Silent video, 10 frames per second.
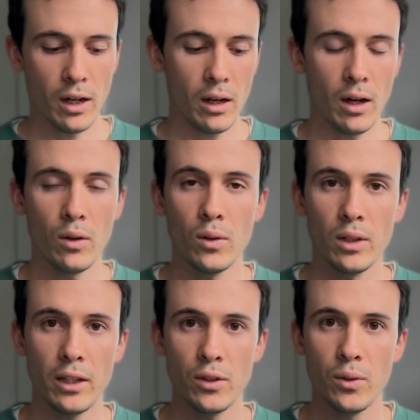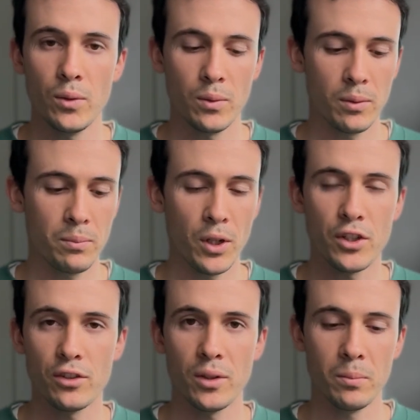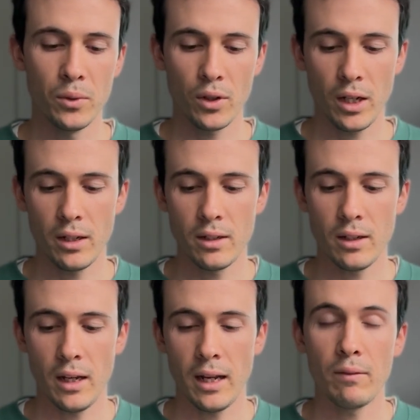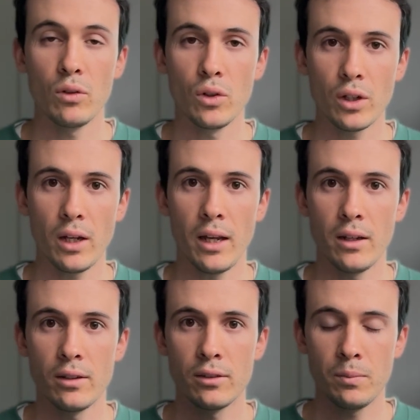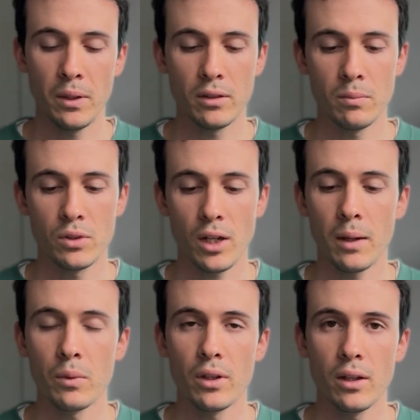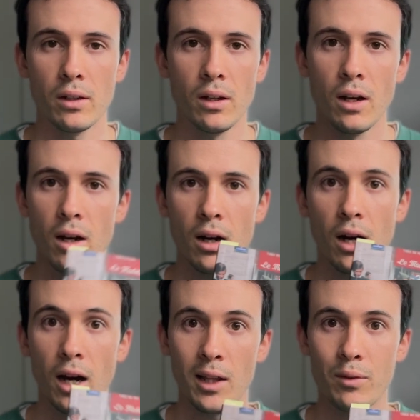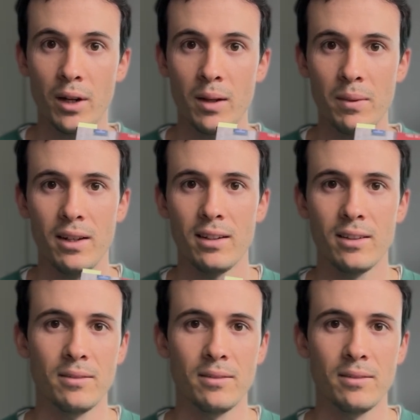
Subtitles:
I'll let you purchase the book and have a look and spend some time with it. Highly recommend.